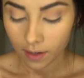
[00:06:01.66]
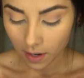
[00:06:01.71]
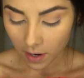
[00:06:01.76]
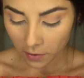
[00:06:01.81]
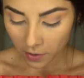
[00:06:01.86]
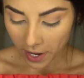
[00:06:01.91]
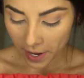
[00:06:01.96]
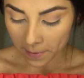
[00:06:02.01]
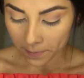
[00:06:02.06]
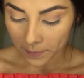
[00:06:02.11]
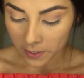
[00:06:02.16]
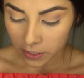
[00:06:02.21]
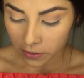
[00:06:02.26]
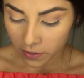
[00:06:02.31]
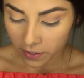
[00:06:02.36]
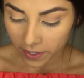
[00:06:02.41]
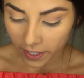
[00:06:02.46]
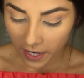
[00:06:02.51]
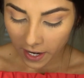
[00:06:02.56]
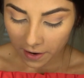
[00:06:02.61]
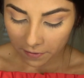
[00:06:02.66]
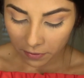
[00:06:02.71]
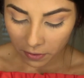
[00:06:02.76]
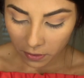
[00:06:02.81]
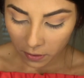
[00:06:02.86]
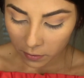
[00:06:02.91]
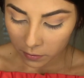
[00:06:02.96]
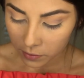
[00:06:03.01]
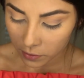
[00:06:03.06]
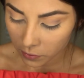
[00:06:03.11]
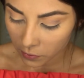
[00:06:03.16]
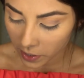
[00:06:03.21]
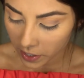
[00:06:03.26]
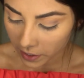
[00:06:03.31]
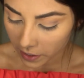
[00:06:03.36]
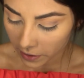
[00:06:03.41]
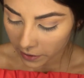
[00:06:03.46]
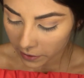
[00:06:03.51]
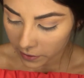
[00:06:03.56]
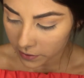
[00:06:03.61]
Okay, so now that I have those three
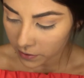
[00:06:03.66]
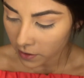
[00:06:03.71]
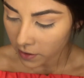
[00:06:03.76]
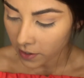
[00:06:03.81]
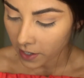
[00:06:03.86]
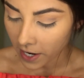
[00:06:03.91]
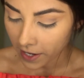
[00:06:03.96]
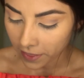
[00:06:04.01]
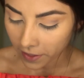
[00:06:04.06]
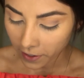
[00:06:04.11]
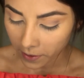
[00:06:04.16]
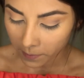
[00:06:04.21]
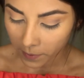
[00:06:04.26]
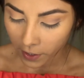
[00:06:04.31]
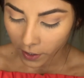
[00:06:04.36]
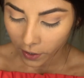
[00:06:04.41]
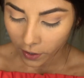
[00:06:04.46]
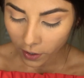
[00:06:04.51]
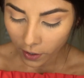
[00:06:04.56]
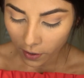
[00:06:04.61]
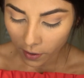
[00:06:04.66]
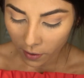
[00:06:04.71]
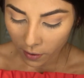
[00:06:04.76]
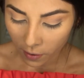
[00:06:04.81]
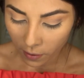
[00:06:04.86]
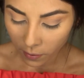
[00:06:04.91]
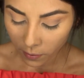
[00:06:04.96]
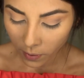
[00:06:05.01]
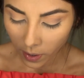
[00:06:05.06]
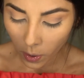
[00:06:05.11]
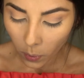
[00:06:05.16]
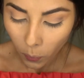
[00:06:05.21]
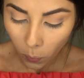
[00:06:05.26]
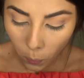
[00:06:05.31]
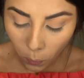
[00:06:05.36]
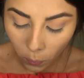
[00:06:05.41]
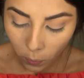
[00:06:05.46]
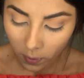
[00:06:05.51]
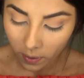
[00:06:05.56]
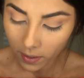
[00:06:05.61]
colors on, I think I'm gonna go
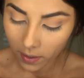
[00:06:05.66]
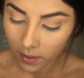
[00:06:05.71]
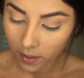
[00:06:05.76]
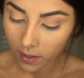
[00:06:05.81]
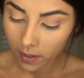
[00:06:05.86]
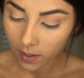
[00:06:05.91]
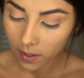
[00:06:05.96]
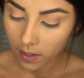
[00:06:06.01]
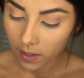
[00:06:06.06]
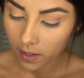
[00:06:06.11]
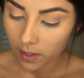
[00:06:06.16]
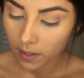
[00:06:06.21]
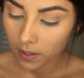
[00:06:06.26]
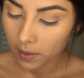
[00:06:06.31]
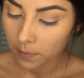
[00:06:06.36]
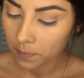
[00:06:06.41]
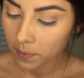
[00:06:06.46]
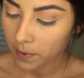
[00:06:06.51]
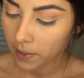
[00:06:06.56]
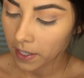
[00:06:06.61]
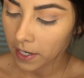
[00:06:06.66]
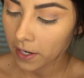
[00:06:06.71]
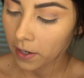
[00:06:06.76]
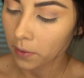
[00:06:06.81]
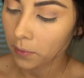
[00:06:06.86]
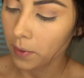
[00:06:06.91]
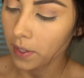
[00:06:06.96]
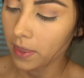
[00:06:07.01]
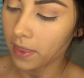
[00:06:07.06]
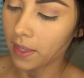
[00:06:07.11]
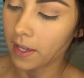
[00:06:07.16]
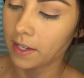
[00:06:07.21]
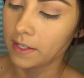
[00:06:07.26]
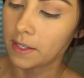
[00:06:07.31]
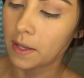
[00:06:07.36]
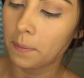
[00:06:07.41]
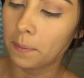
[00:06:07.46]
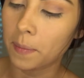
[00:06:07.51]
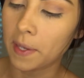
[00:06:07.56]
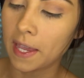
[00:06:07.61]
complete with
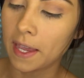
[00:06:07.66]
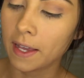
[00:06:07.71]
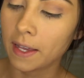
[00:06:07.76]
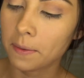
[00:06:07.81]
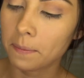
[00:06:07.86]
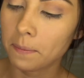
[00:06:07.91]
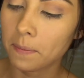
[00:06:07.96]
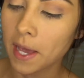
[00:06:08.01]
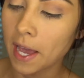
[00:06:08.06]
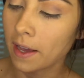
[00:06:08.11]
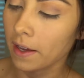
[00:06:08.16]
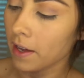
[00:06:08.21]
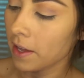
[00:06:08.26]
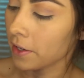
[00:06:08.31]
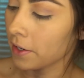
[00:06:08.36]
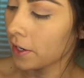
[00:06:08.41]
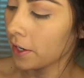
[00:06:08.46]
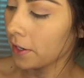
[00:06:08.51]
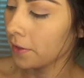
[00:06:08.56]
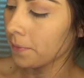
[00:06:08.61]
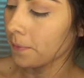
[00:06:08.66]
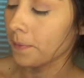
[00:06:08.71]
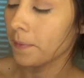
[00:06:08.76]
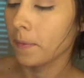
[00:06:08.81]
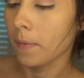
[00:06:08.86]
this pink matte color.